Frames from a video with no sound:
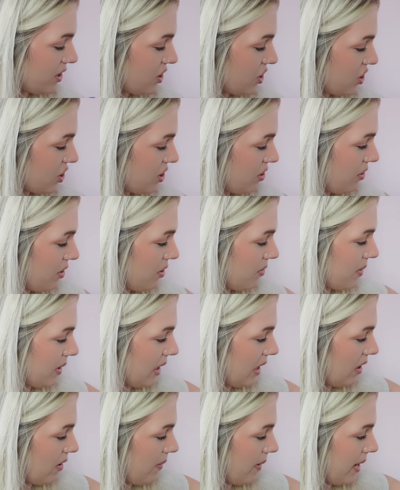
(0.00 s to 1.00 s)
to show you
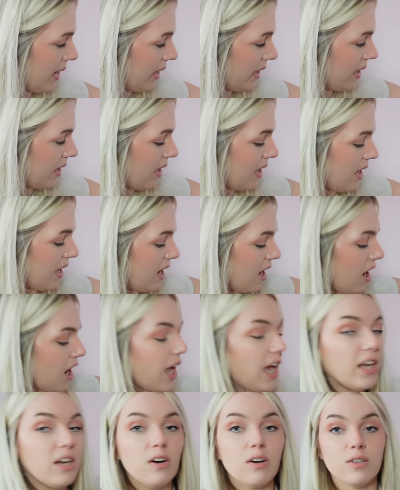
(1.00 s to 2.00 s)
really quick
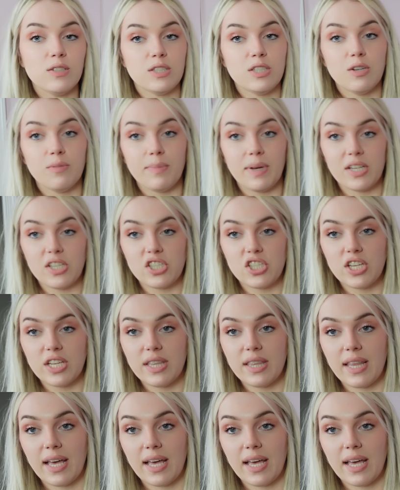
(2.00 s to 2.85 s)
and also mention